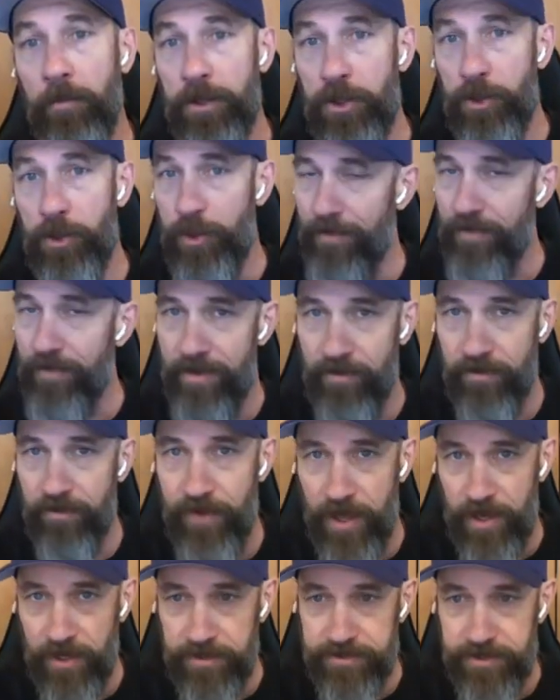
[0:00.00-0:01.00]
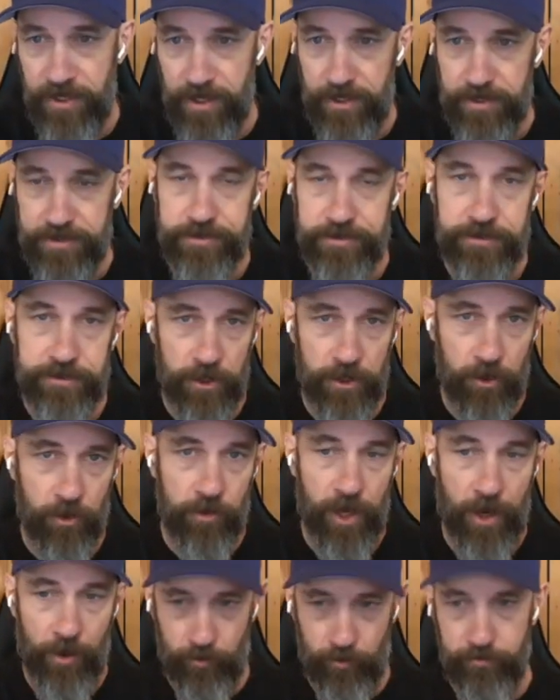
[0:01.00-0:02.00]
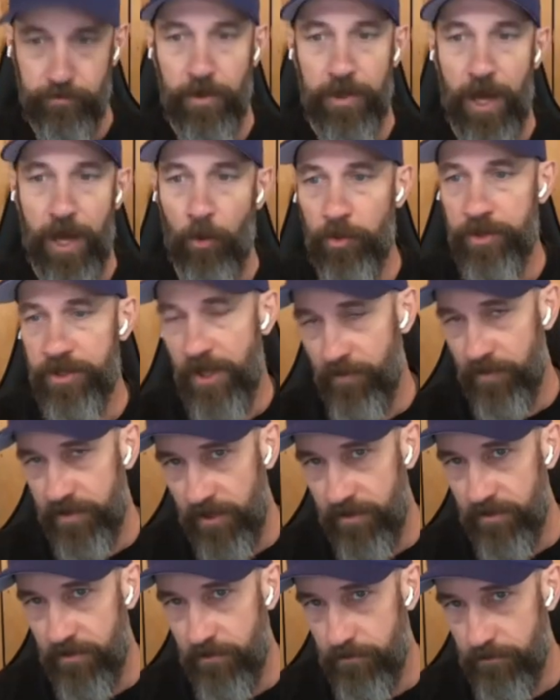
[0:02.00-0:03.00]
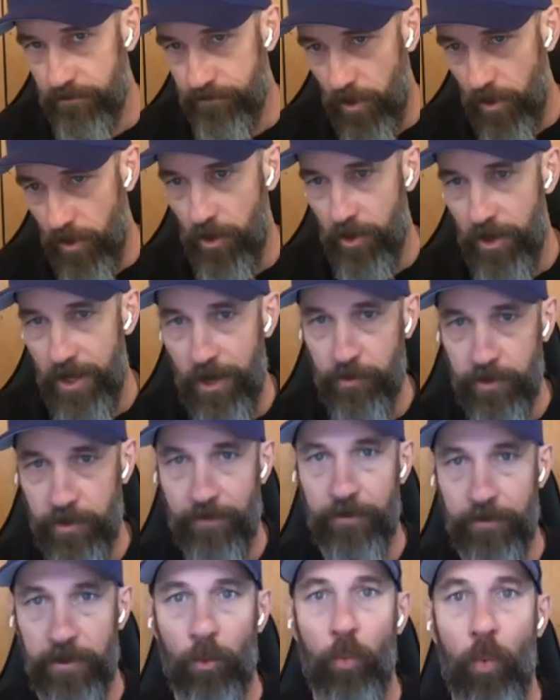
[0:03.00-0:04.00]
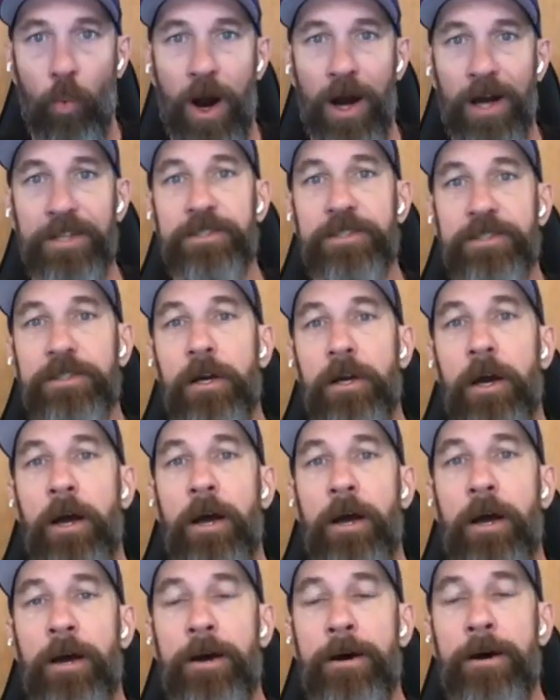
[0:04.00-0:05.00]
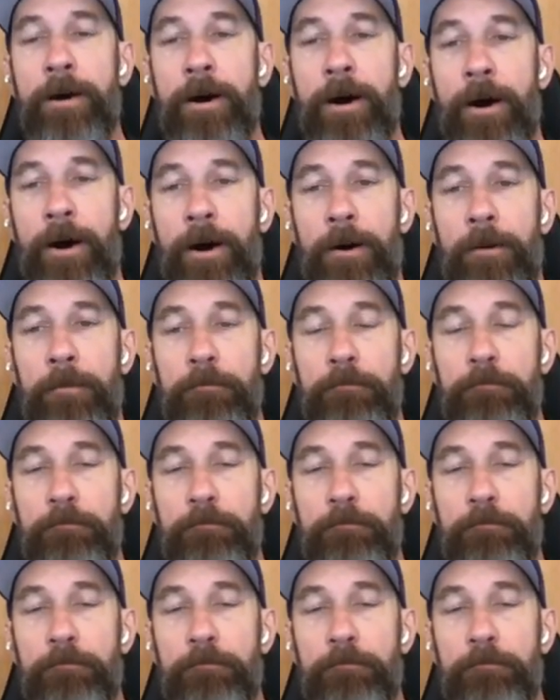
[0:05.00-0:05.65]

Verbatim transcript: you definitely have a fighting chance. So I would definitely take FAR, and I would definitely watch the